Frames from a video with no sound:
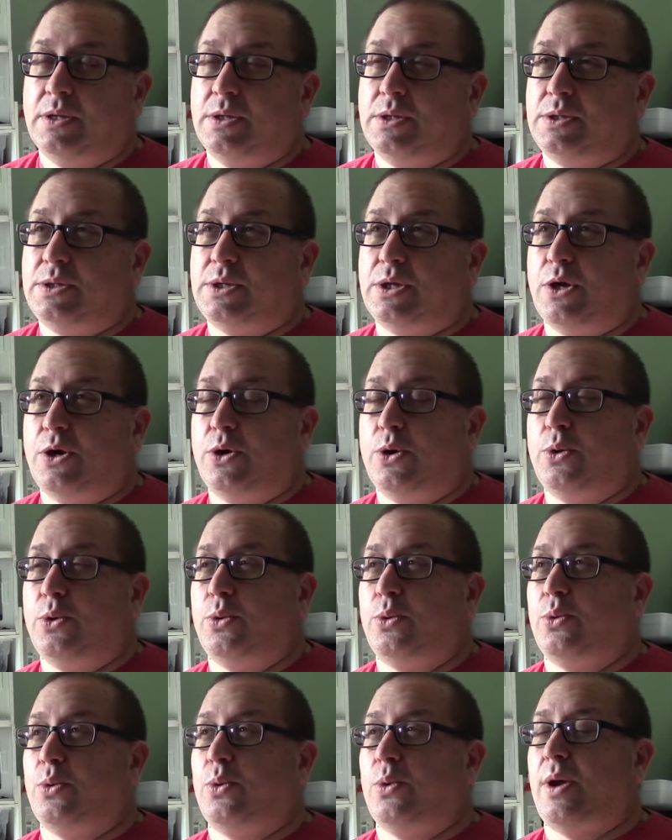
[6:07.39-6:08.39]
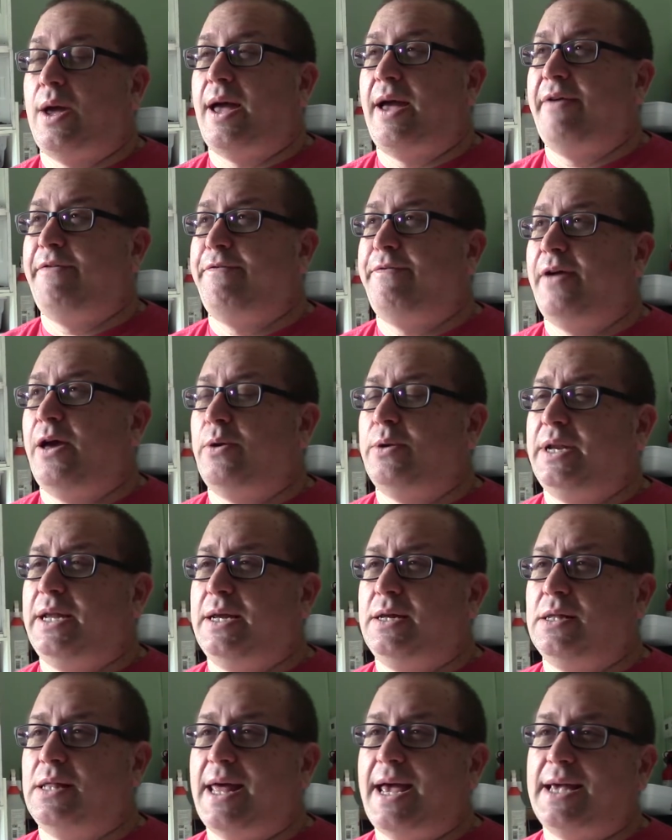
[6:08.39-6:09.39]
So I found a
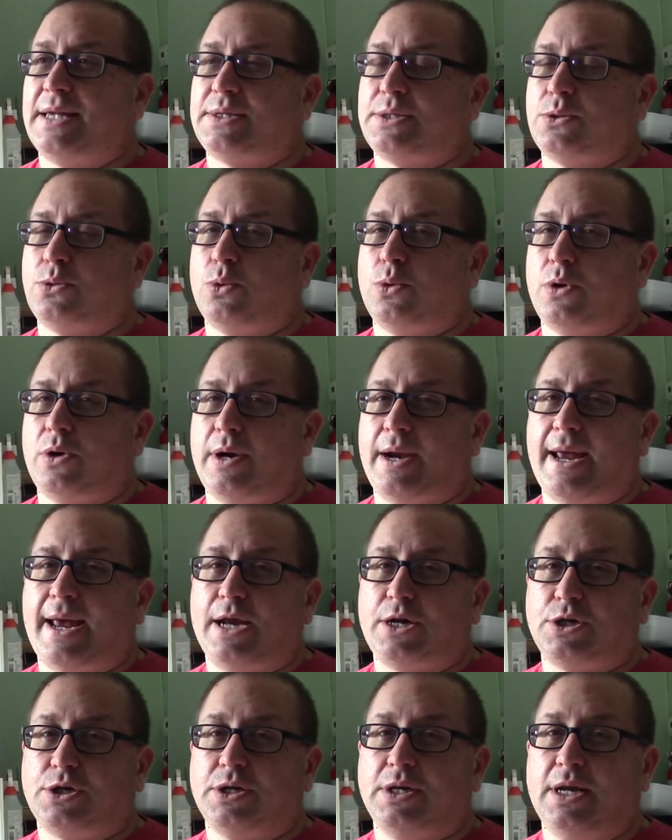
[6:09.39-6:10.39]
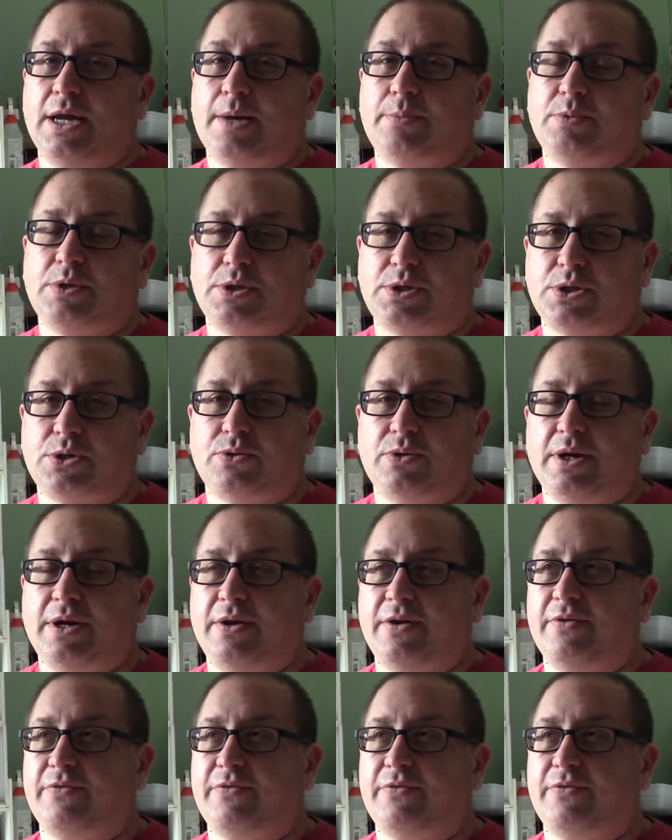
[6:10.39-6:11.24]
glass store actually up the street